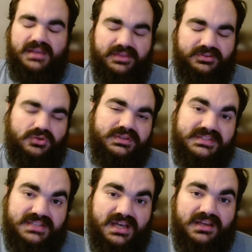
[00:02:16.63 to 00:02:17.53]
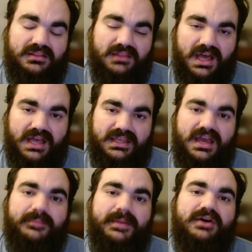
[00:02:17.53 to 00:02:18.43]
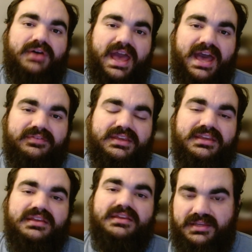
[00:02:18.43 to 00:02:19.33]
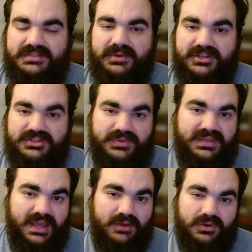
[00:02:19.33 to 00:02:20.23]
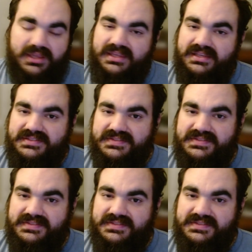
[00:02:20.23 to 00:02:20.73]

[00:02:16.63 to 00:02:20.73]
and they're going to talk a lot about having experience with networking,